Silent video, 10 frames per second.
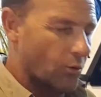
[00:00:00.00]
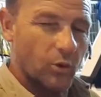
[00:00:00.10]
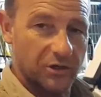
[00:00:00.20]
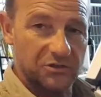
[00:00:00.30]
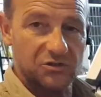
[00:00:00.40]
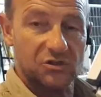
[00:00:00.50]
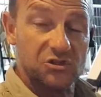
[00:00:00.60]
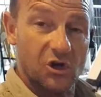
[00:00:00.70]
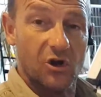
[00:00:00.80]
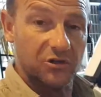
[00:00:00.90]
what it's
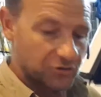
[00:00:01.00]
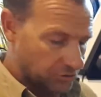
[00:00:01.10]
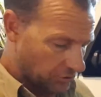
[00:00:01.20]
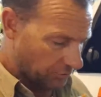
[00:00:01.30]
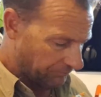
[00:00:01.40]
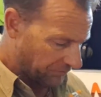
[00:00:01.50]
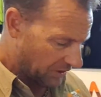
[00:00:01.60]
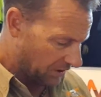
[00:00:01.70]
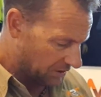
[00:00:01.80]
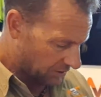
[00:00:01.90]
designed to do.
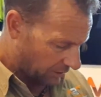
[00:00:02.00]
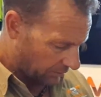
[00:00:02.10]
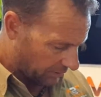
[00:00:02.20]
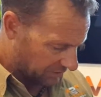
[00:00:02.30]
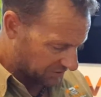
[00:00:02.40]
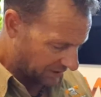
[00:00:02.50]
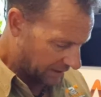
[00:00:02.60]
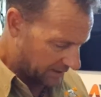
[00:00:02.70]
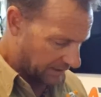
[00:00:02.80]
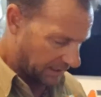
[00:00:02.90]
So
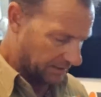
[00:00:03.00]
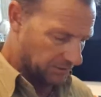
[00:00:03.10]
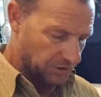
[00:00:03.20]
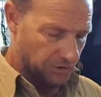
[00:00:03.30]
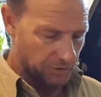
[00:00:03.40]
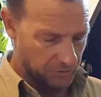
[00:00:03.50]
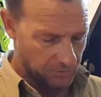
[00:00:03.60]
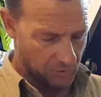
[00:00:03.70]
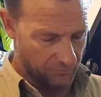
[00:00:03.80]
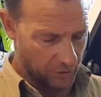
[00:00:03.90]
instead,
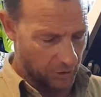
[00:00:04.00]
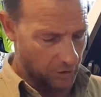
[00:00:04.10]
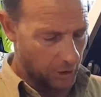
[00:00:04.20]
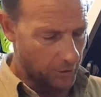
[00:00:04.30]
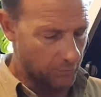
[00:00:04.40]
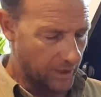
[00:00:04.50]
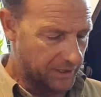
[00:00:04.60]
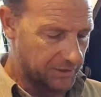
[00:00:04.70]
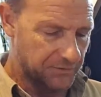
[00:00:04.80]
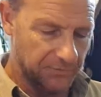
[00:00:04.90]
I've got a load
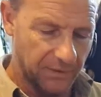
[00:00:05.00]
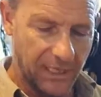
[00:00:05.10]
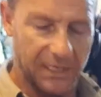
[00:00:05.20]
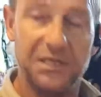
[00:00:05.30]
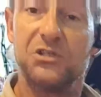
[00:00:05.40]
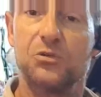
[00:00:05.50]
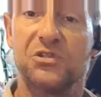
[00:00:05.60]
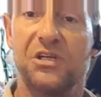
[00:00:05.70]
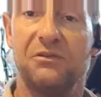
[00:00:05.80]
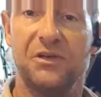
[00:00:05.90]
rated hitch
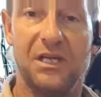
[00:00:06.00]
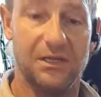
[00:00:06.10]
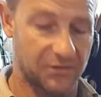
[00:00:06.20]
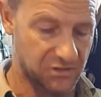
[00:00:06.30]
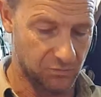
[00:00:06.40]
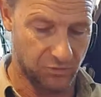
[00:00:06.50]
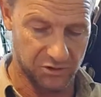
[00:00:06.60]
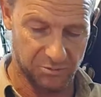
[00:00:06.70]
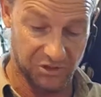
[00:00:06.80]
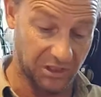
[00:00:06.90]
receiver here.
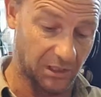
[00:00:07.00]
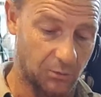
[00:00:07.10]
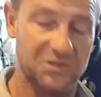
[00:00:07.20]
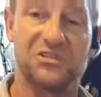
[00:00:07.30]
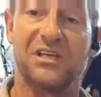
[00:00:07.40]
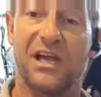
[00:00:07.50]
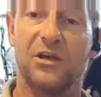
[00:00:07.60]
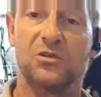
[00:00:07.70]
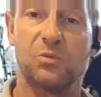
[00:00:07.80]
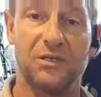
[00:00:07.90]
This particular one's a
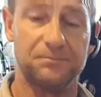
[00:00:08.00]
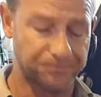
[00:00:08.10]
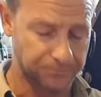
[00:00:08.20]
Chaos one.